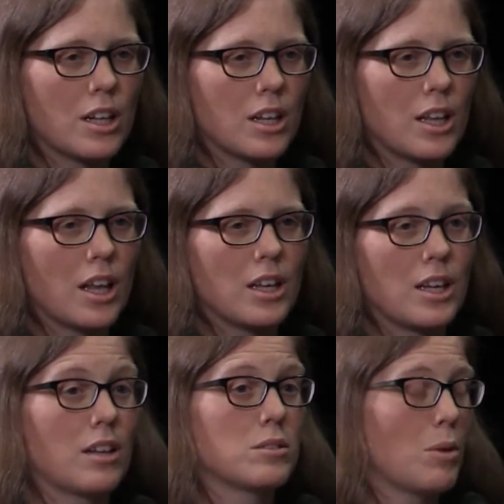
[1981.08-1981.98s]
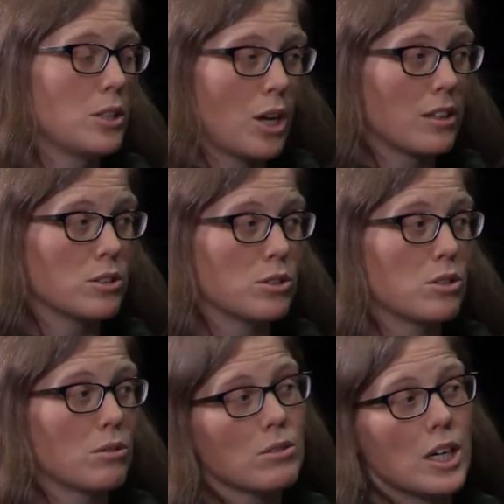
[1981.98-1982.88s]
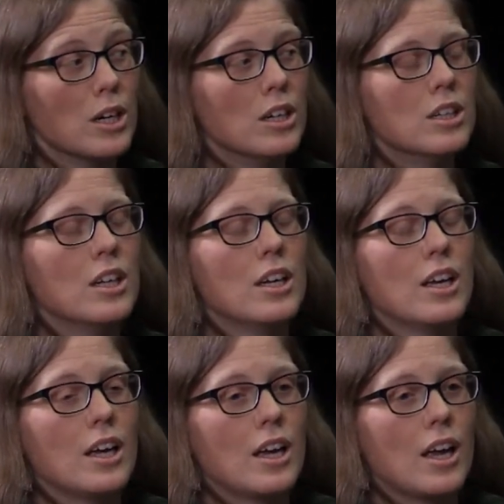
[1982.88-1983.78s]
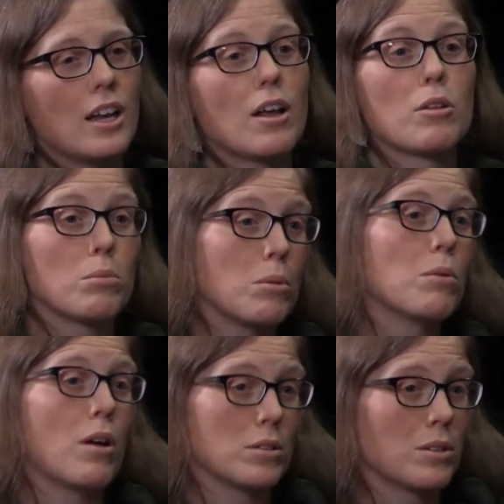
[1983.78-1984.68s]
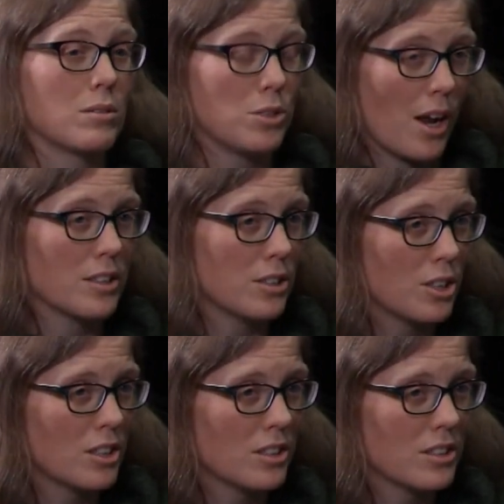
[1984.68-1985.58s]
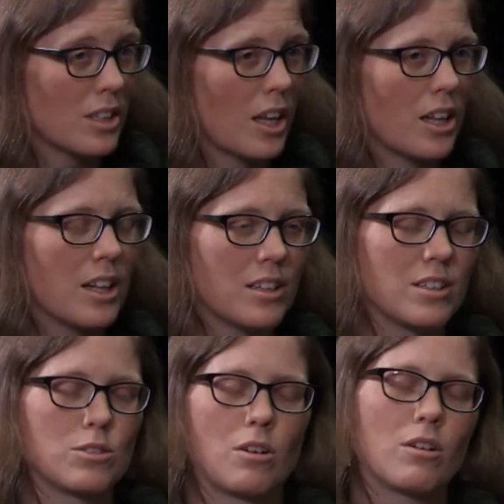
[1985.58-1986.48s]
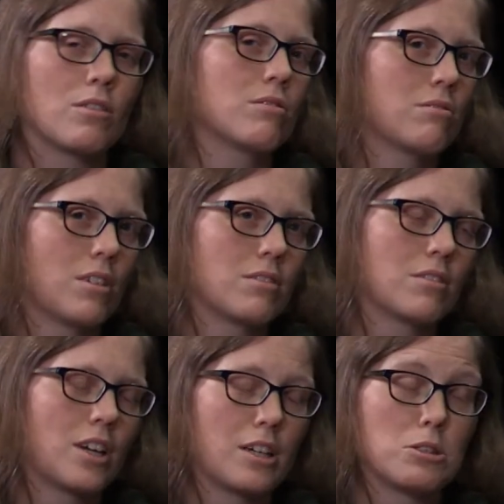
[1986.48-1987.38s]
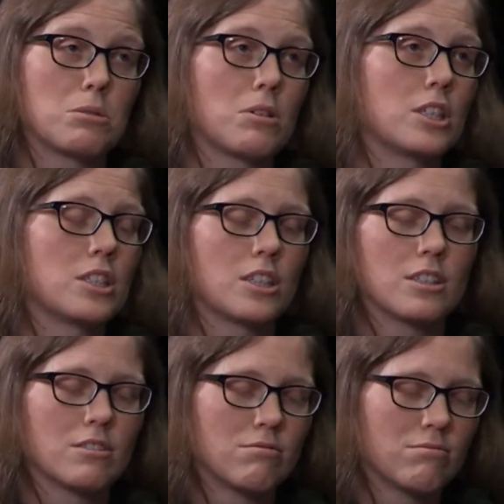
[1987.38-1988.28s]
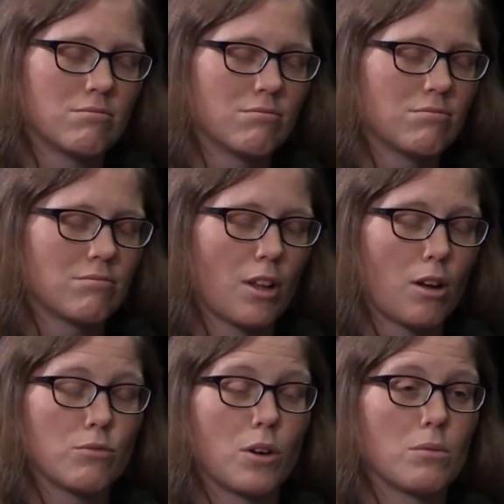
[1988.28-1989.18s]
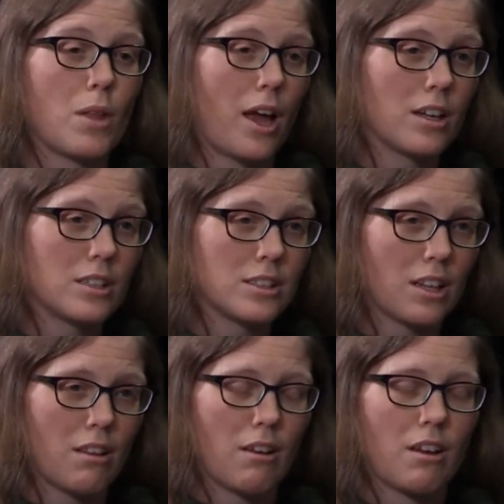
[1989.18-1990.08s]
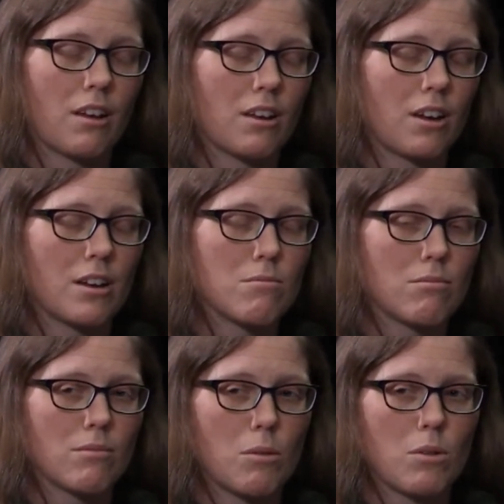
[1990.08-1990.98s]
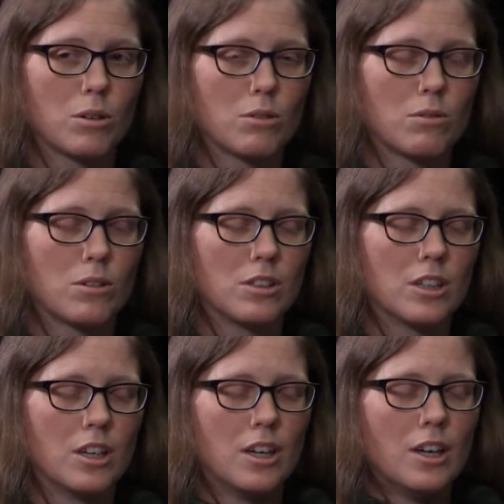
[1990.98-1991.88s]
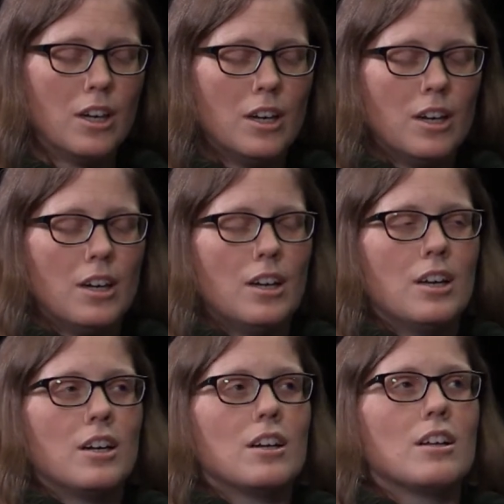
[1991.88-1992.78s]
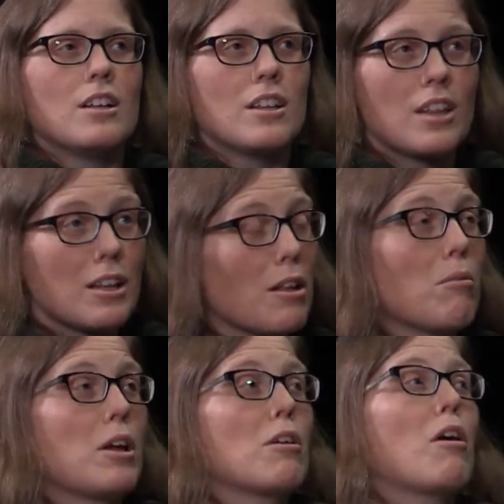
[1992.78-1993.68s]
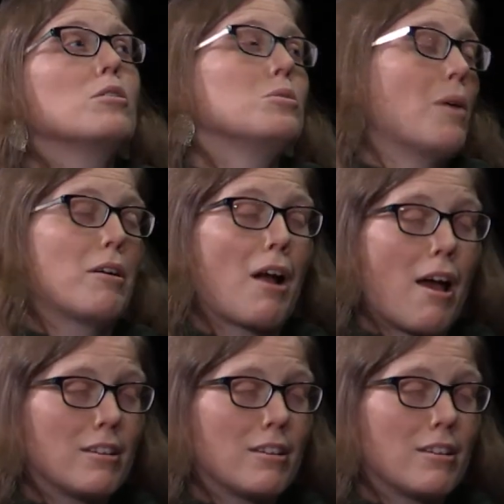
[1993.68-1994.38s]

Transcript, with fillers: that yes, my challenges are real and other people also have challenges. And so I just wanted to affirm that is, I think, um, a wonderful thing that we could all do better at.